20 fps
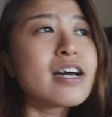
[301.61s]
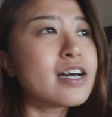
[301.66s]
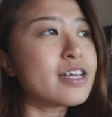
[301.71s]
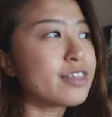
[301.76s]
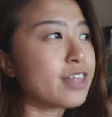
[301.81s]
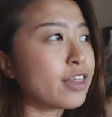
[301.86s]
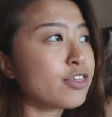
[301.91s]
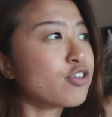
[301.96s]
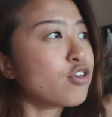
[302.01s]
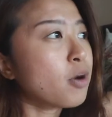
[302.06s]

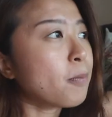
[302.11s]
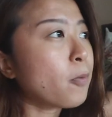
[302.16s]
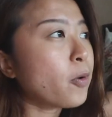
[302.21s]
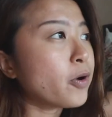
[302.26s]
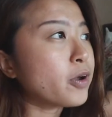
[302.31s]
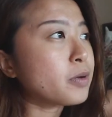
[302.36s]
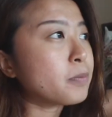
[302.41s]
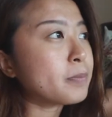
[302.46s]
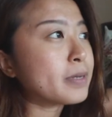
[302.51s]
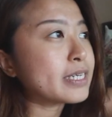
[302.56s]
another
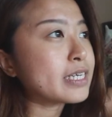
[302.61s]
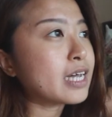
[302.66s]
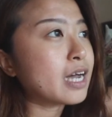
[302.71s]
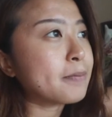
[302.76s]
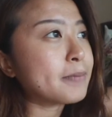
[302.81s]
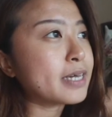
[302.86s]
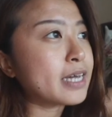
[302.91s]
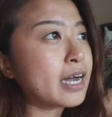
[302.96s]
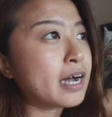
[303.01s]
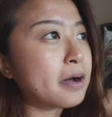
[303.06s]
appointment
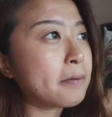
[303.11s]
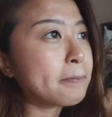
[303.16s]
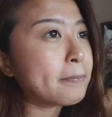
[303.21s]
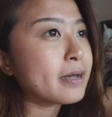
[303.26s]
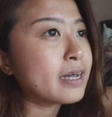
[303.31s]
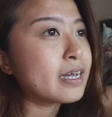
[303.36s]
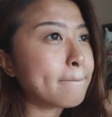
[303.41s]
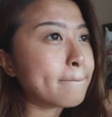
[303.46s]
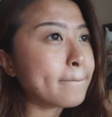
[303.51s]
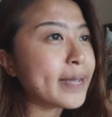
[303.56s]
coming up.
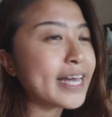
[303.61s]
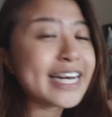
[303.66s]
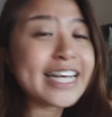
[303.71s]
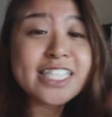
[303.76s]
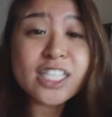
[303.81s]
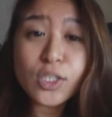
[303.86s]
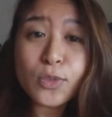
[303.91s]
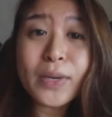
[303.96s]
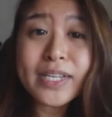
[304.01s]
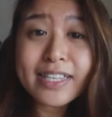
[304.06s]
And I
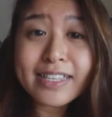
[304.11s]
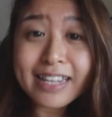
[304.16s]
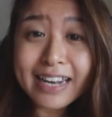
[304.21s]
just wanted